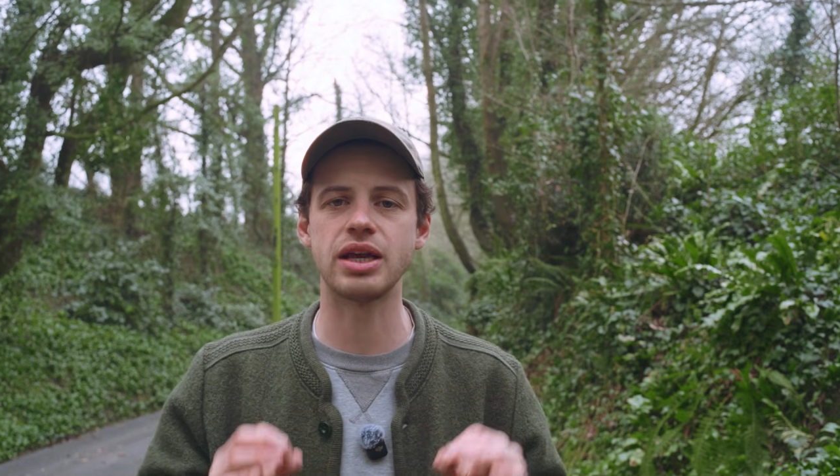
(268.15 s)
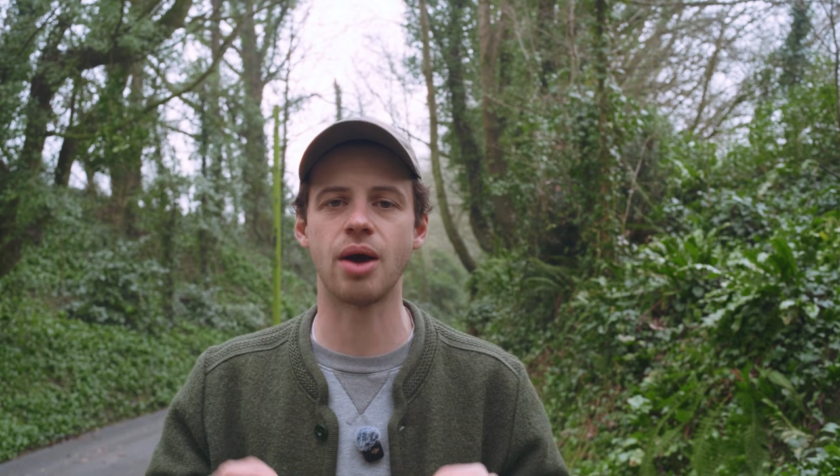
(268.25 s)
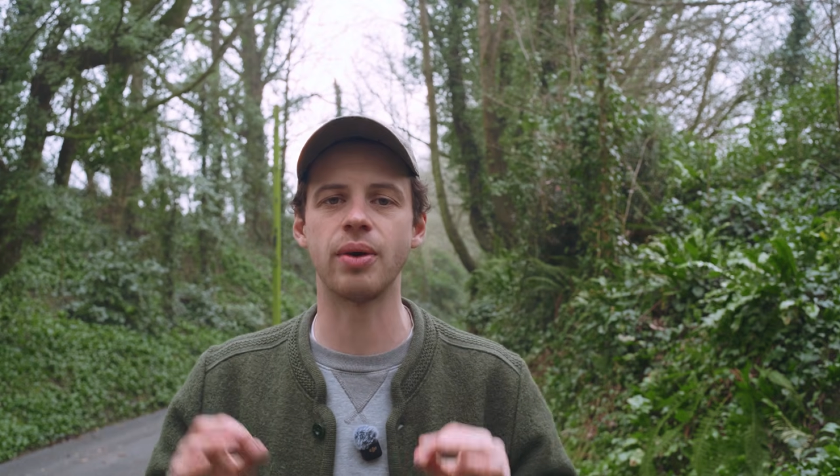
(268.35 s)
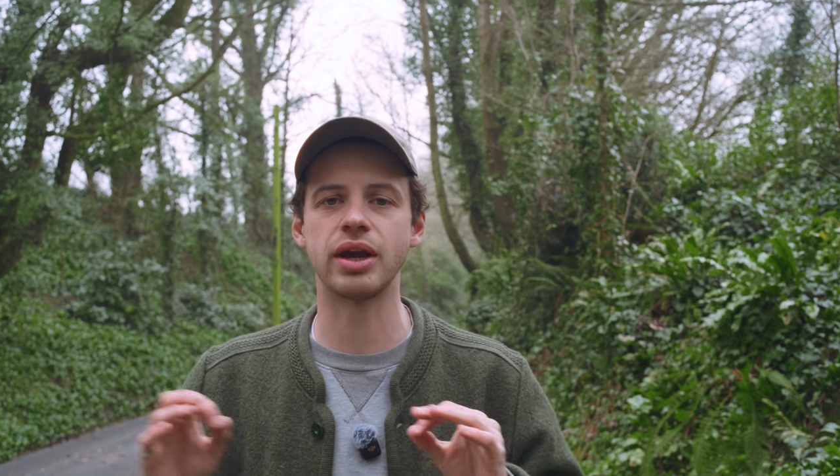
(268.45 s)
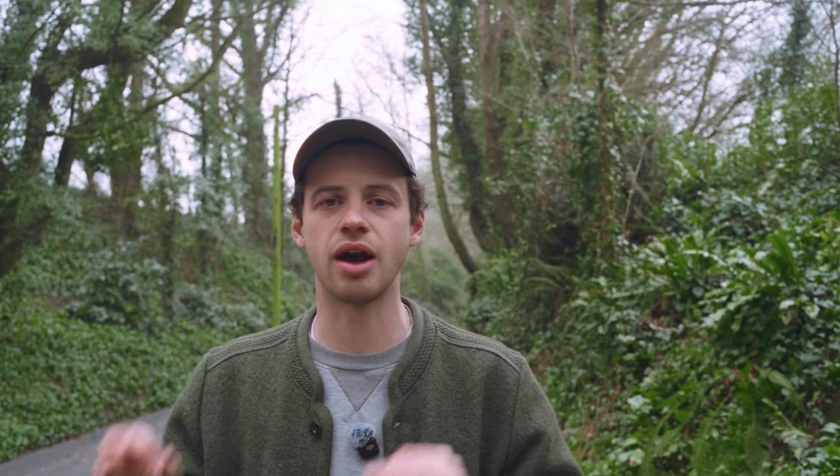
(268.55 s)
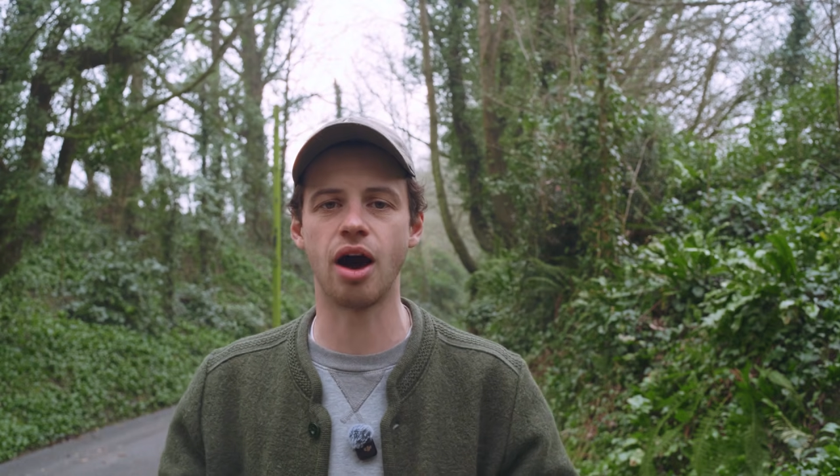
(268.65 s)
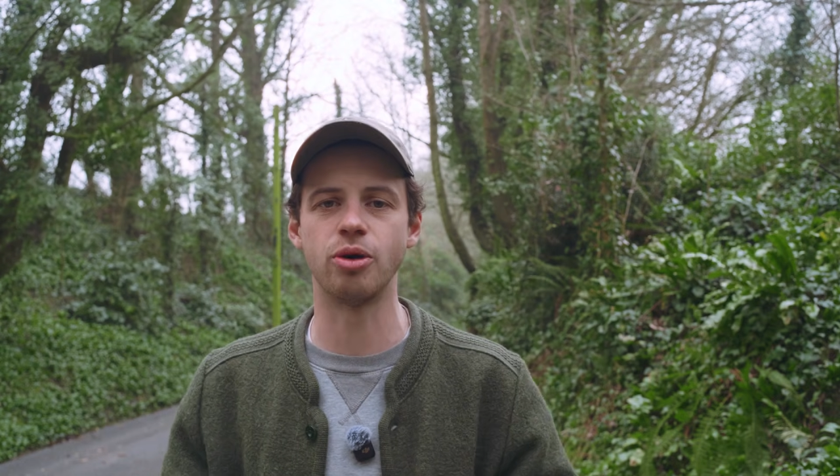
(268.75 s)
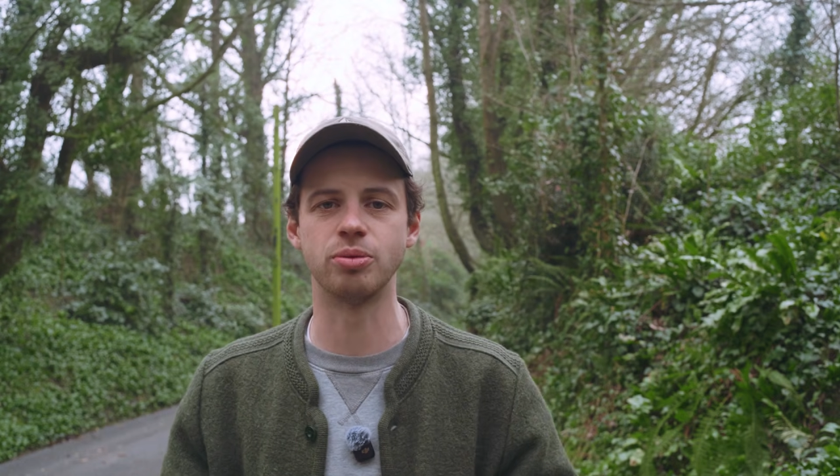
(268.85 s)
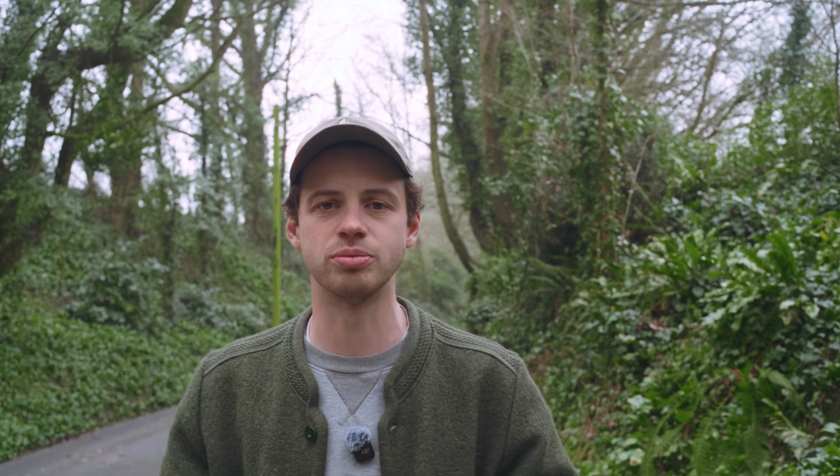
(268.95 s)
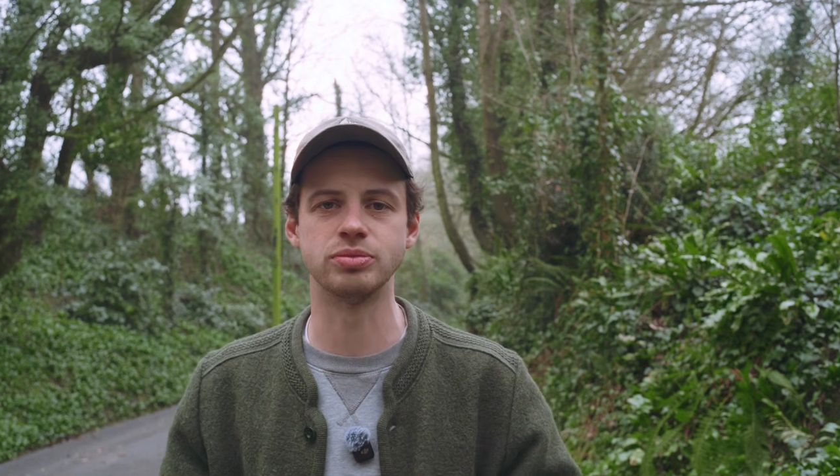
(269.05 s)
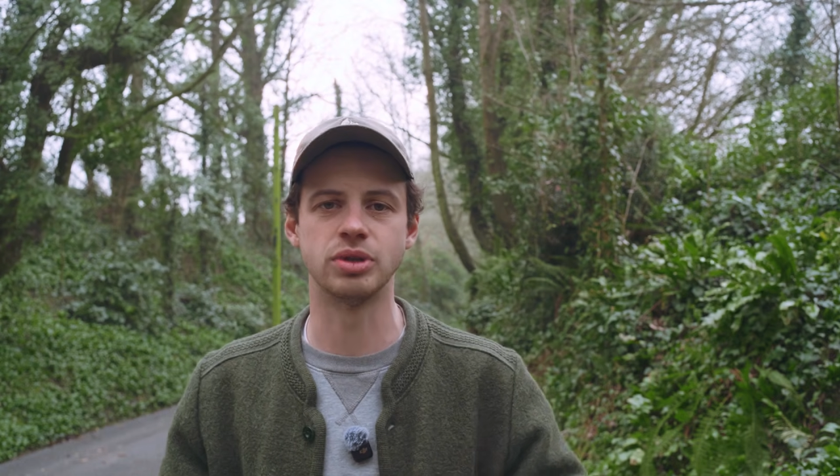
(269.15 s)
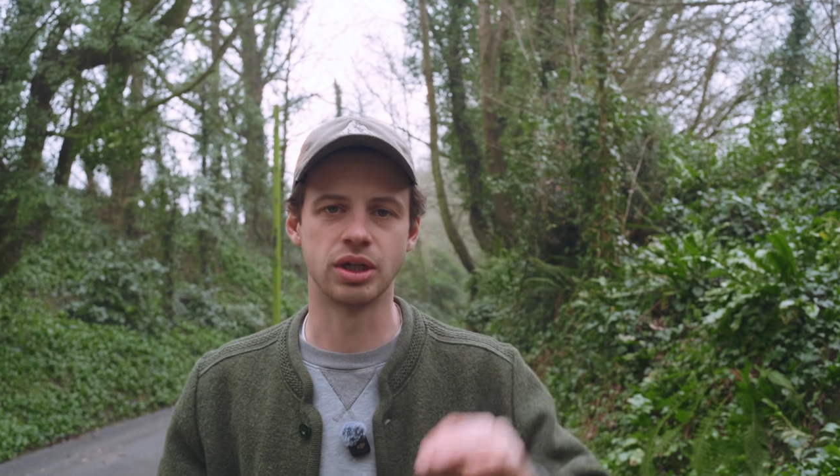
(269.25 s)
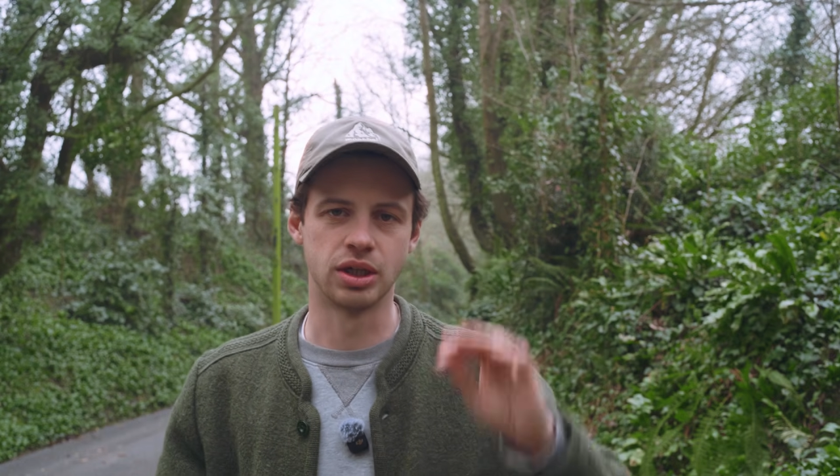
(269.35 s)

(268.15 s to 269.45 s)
going home